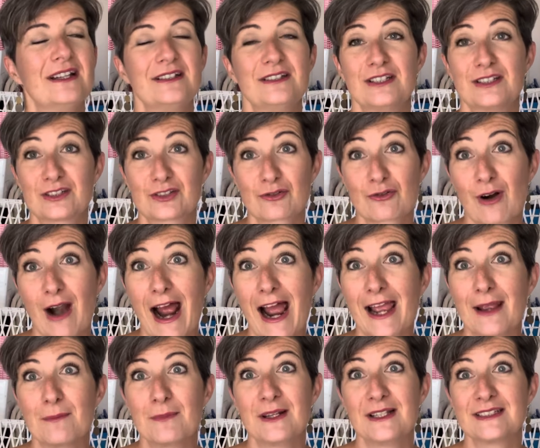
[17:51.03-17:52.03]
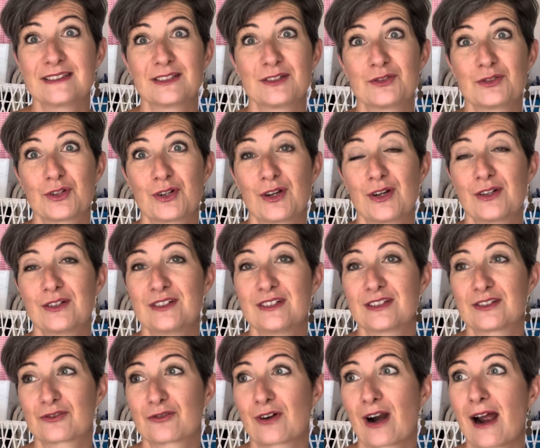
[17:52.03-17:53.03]
describe, listen to her
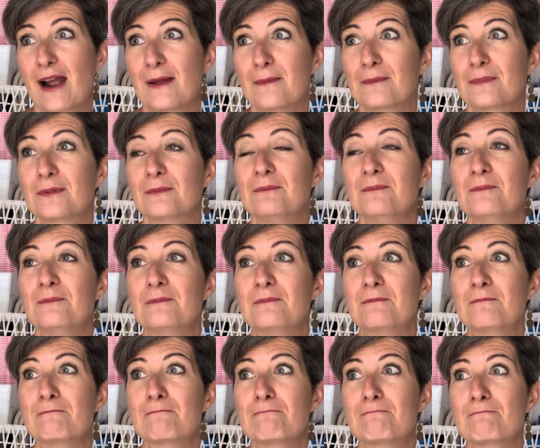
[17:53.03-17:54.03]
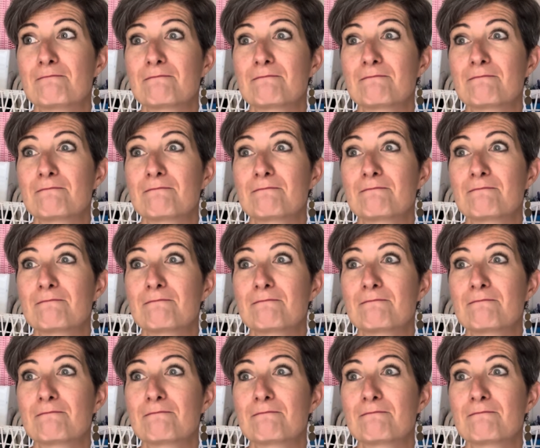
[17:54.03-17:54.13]
describe um,